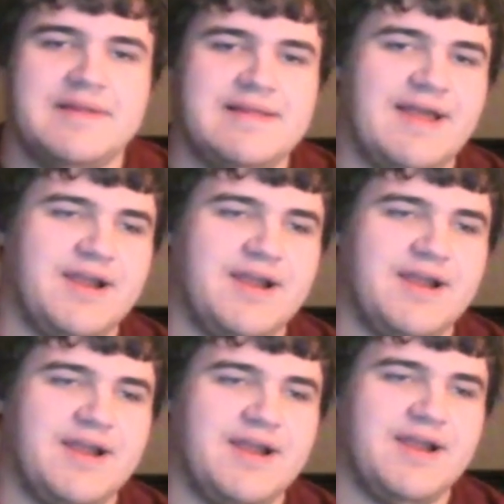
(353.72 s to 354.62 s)
really like
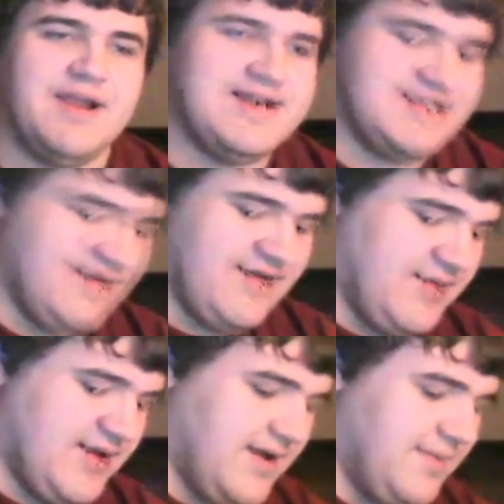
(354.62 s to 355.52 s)
Arrested
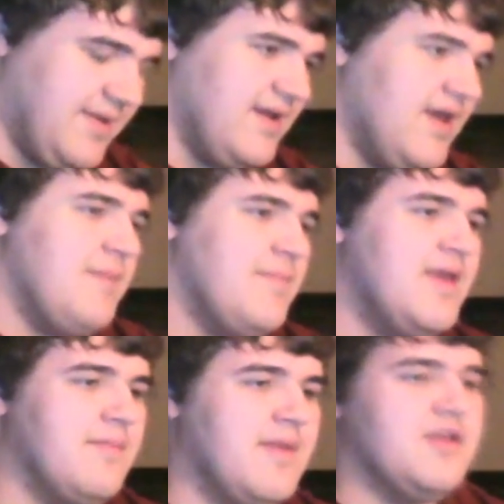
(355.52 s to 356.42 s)
Development. I mean,
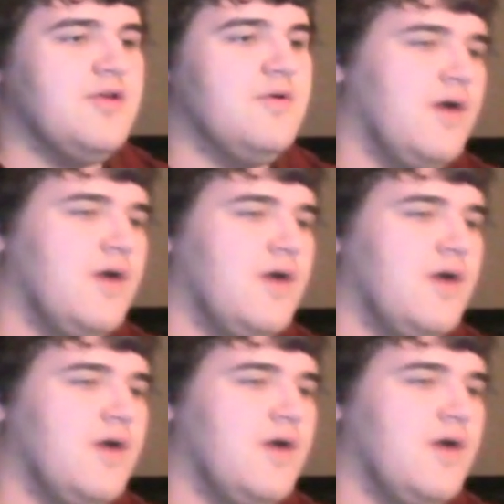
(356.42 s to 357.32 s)
me and
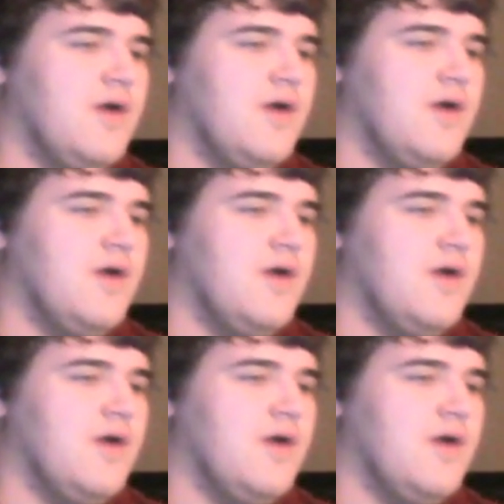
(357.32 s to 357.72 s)
you often